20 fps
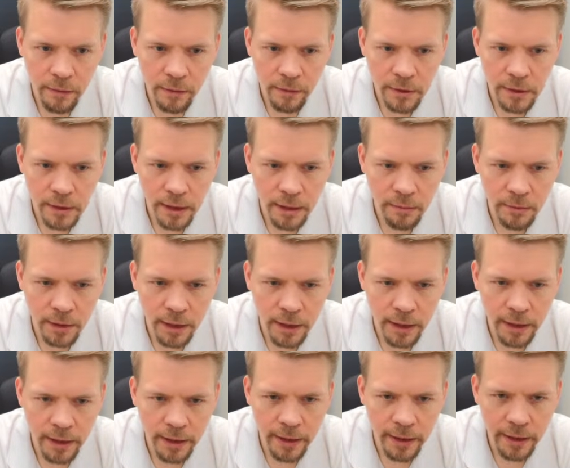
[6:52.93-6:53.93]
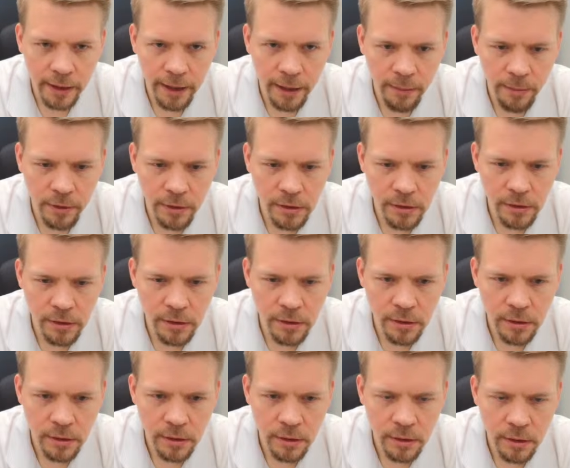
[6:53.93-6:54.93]
something like that happens.
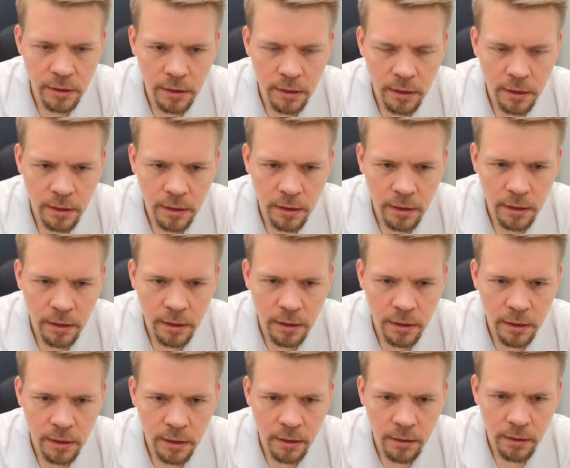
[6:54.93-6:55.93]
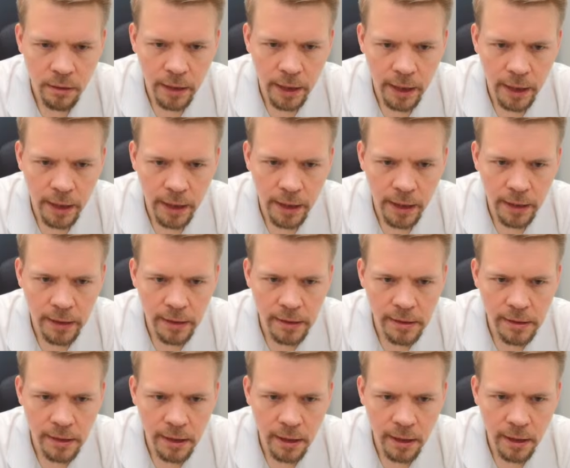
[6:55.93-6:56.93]
Okay, let's
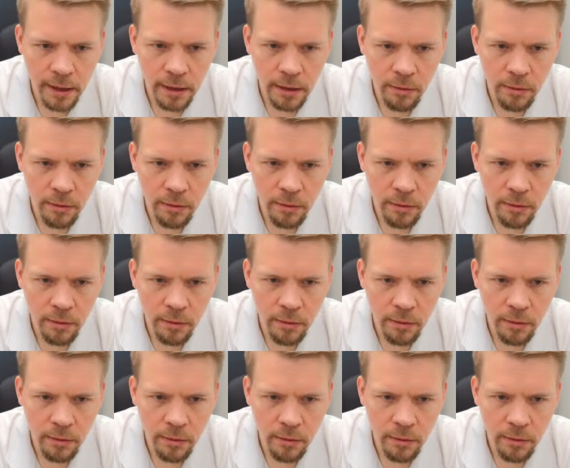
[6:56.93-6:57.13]
see.